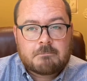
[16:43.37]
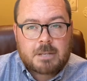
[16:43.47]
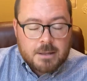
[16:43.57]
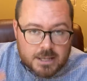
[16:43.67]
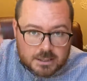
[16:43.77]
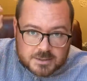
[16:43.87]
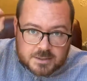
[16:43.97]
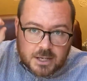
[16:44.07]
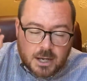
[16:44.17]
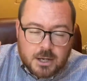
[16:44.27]
Okay? This
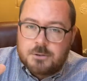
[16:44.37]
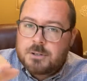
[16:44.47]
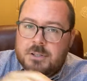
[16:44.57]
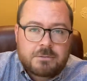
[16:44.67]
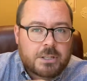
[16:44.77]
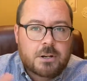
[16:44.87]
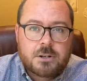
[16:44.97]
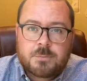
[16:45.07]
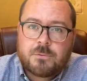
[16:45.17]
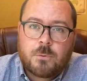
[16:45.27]
is hundreds of
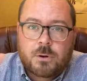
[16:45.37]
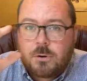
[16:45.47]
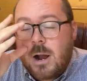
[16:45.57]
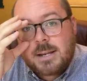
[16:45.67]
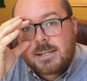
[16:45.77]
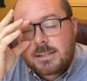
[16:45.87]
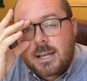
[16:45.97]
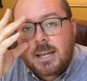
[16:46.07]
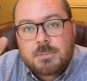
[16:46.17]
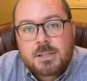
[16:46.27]
years before Christ
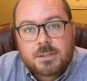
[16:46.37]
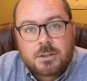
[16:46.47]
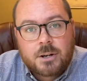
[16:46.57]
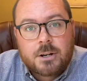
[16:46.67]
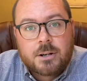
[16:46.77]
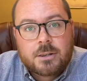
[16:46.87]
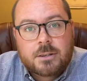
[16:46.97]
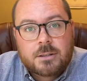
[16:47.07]
came to this earth.